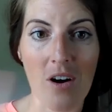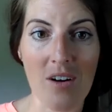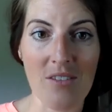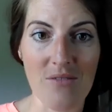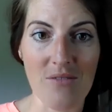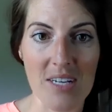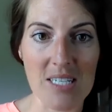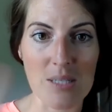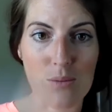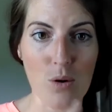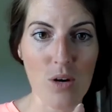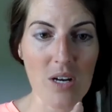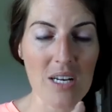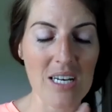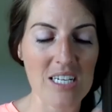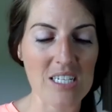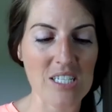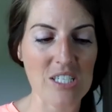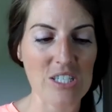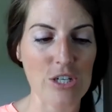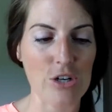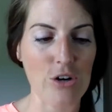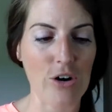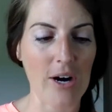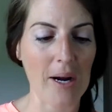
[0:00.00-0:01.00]
on Facebook and
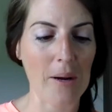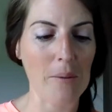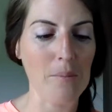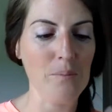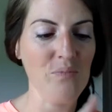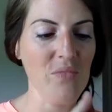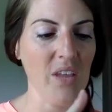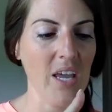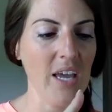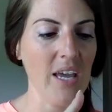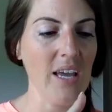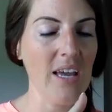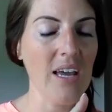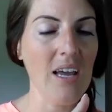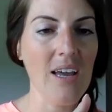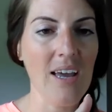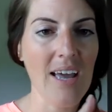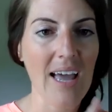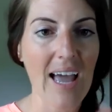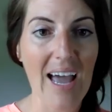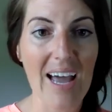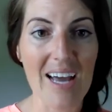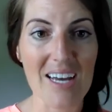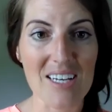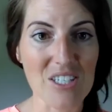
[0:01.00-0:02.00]
Instagram.
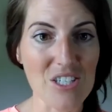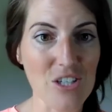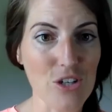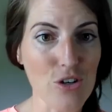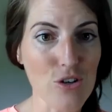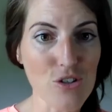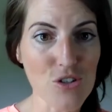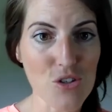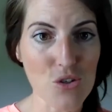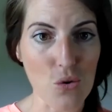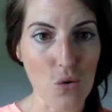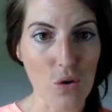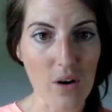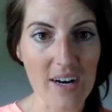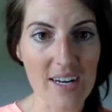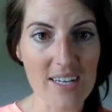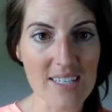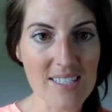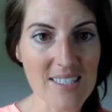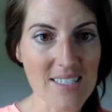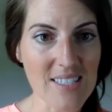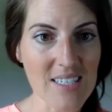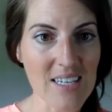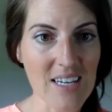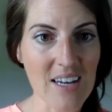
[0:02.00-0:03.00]
Add to your
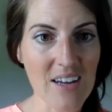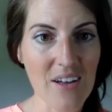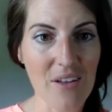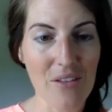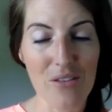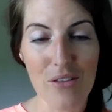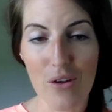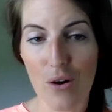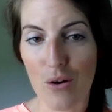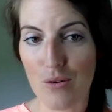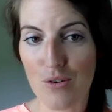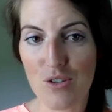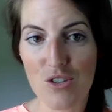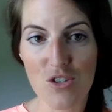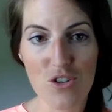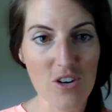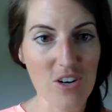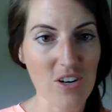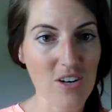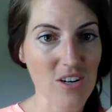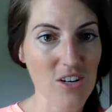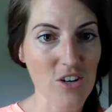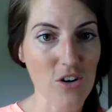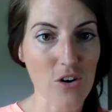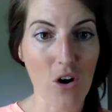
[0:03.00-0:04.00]
stories. Those
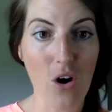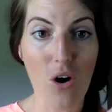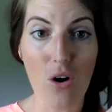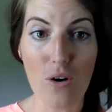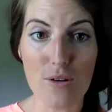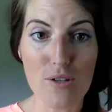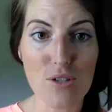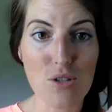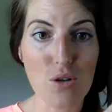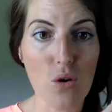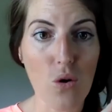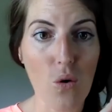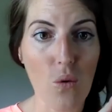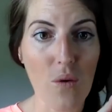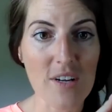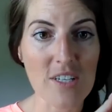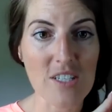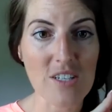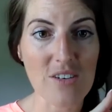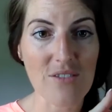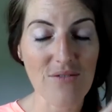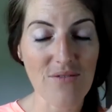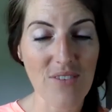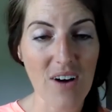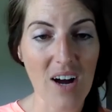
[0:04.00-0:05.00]
you're also going
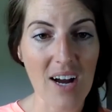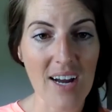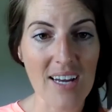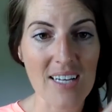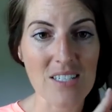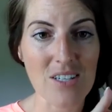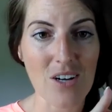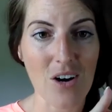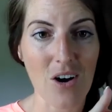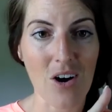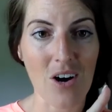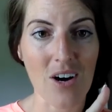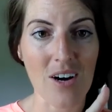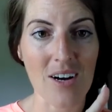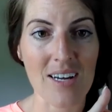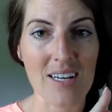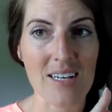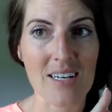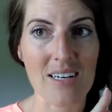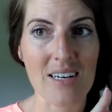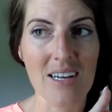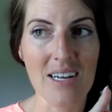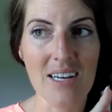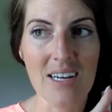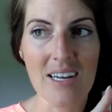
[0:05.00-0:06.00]
to find
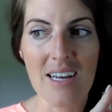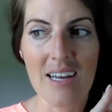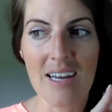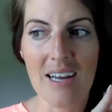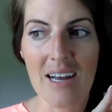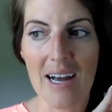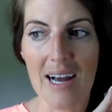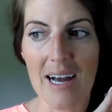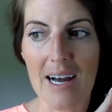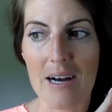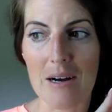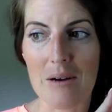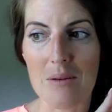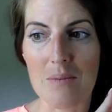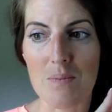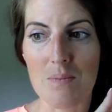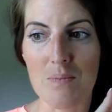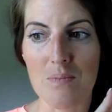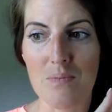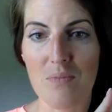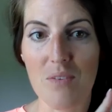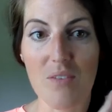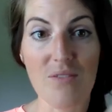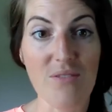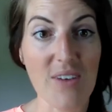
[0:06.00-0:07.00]
on
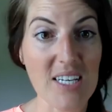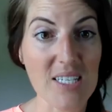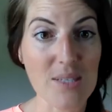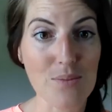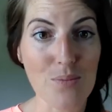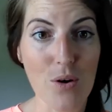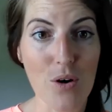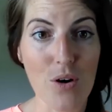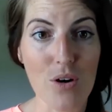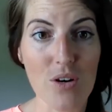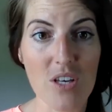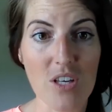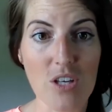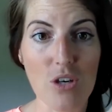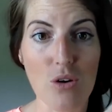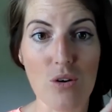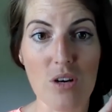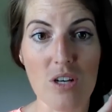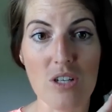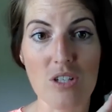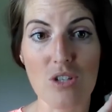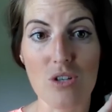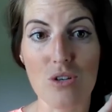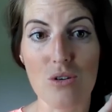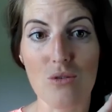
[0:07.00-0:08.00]
Facebook. You
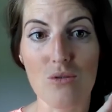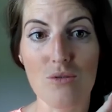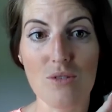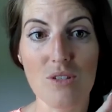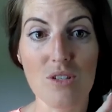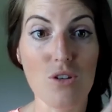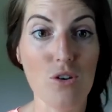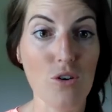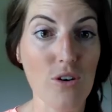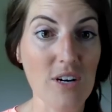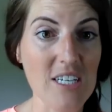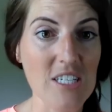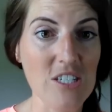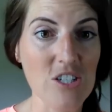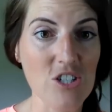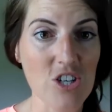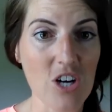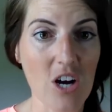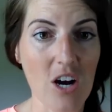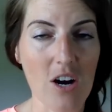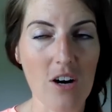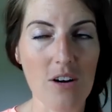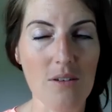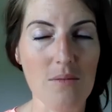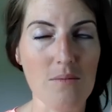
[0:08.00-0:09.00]
can do screenshot,
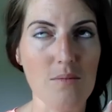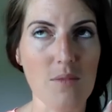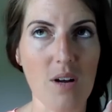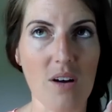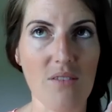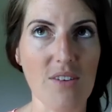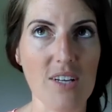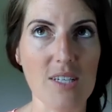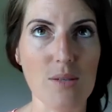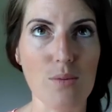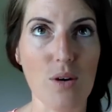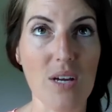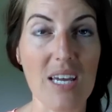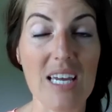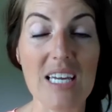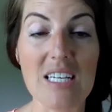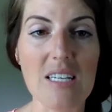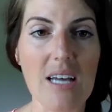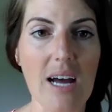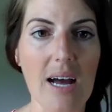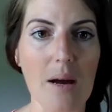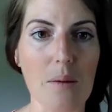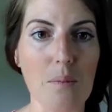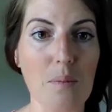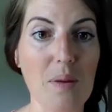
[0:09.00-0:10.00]
or not Facebook, in
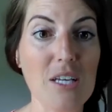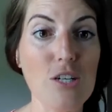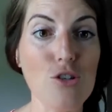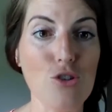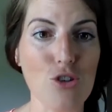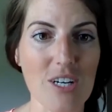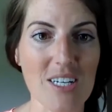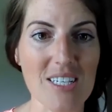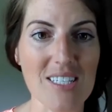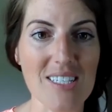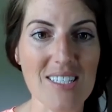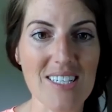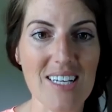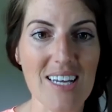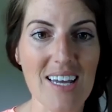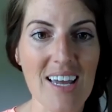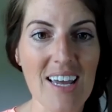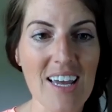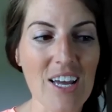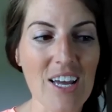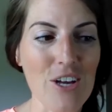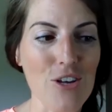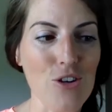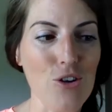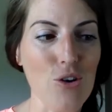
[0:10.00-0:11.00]
Pinterest.
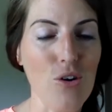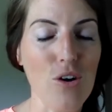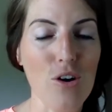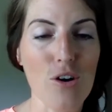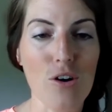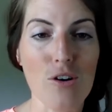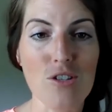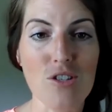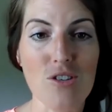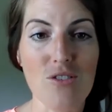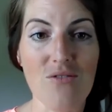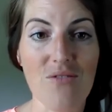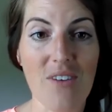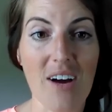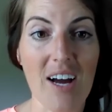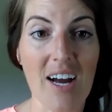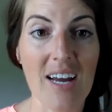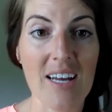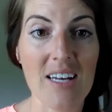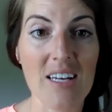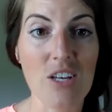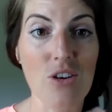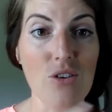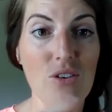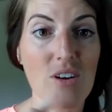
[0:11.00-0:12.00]
You can
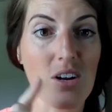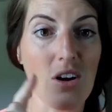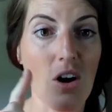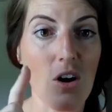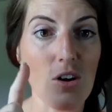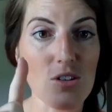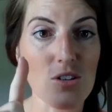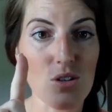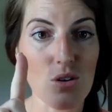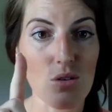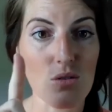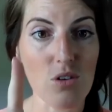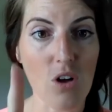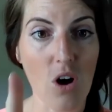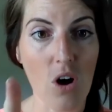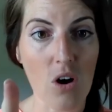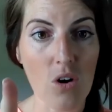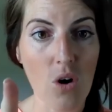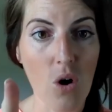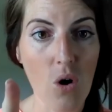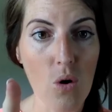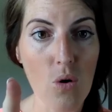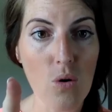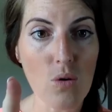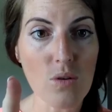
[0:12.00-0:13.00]
also long
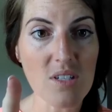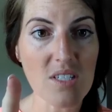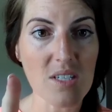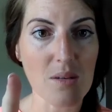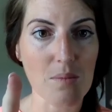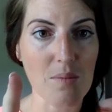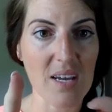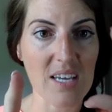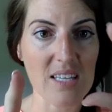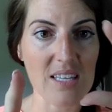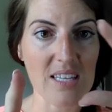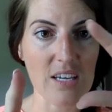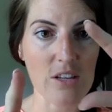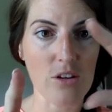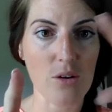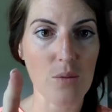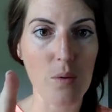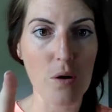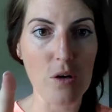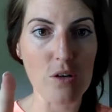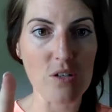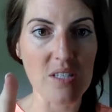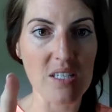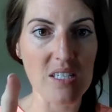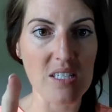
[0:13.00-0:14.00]
hold to make the other
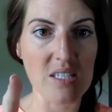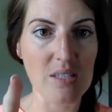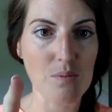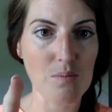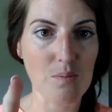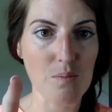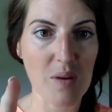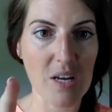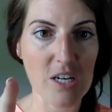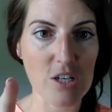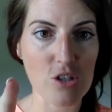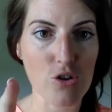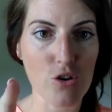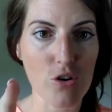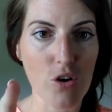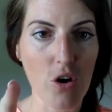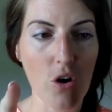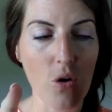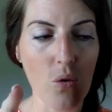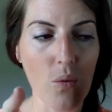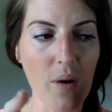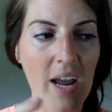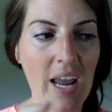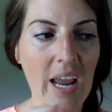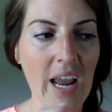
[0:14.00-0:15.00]
person's picture go
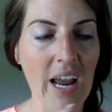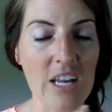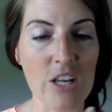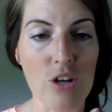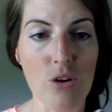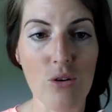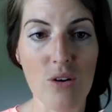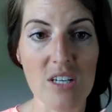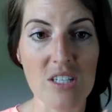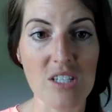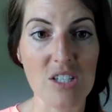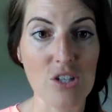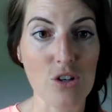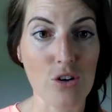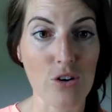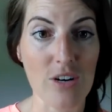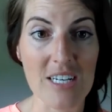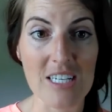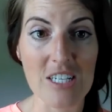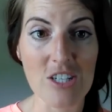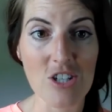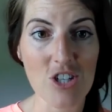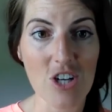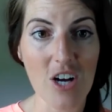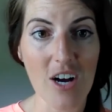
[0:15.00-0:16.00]
away, and you can
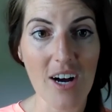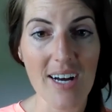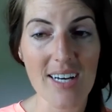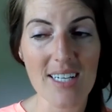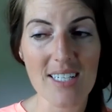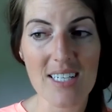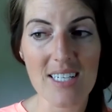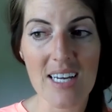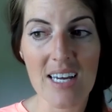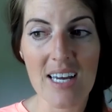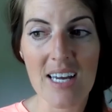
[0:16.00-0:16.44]
screenshot